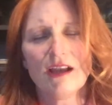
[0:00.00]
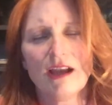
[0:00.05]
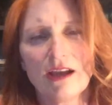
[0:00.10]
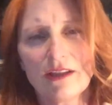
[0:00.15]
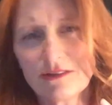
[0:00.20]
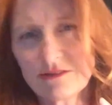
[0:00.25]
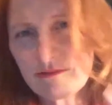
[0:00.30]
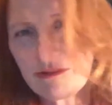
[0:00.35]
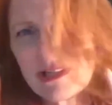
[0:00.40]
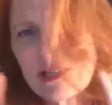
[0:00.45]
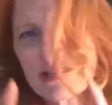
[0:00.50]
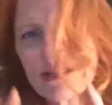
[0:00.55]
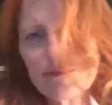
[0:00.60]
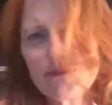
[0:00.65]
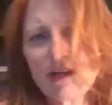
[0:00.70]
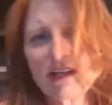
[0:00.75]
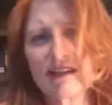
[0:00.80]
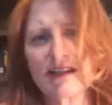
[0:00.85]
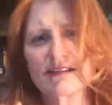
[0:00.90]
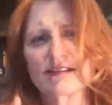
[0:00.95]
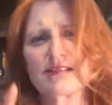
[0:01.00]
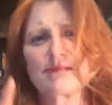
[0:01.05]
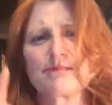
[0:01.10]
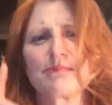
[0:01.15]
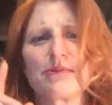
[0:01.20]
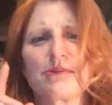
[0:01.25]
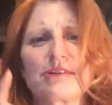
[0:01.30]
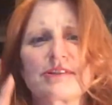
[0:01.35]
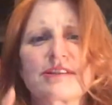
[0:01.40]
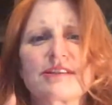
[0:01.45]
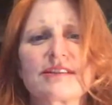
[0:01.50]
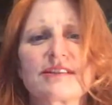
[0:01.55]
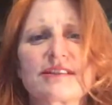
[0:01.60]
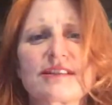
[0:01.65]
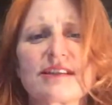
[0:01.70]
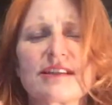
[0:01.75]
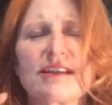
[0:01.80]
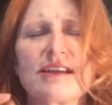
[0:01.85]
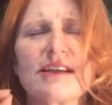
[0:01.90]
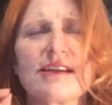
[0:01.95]
And the reason why that's
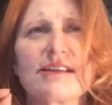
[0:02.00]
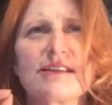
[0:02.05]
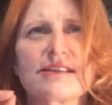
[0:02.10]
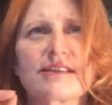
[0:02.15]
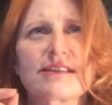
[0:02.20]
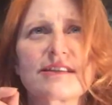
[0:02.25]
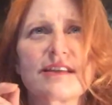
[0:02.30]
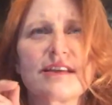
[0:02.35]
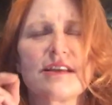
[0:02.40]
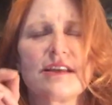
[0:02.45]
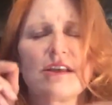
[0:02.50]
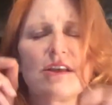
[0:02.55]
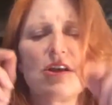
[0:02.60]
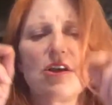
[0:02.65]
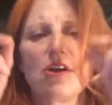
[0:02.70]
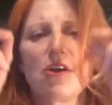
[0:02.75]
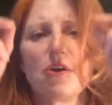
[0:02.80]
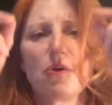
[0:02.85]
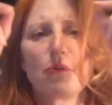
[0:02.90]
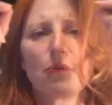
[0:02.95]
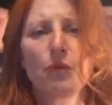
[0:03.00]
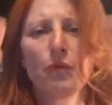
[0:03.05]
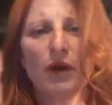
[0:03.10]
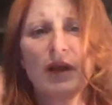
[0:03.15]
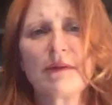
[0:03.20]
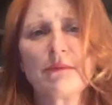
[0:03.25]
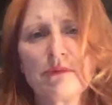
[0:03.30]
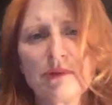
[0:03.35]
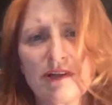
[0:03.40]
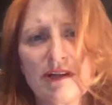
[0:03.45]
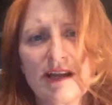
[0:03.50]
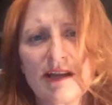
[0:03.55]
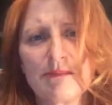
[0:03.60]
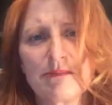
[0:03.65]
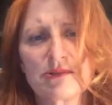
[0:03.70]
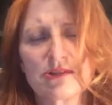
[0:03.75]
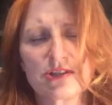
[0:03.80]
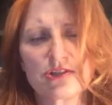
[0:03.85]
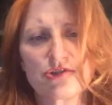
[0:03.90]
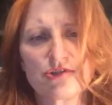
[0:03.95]
important is when we're
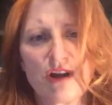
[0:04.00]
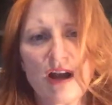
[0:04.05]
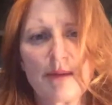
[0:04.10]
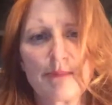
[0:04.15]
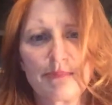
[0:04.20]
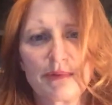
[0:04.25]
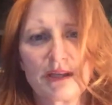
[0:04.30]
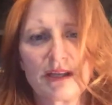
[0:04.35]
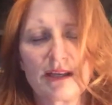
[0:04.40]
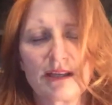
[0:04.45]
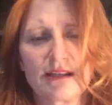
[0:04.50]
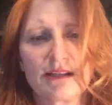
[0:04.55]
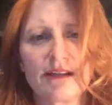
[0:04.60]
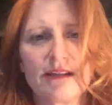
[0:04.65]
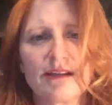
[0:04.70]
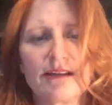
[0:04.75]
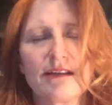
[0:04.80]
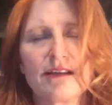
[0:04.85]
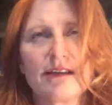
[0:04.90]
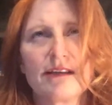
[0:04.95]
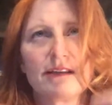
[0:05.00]
able to drop in,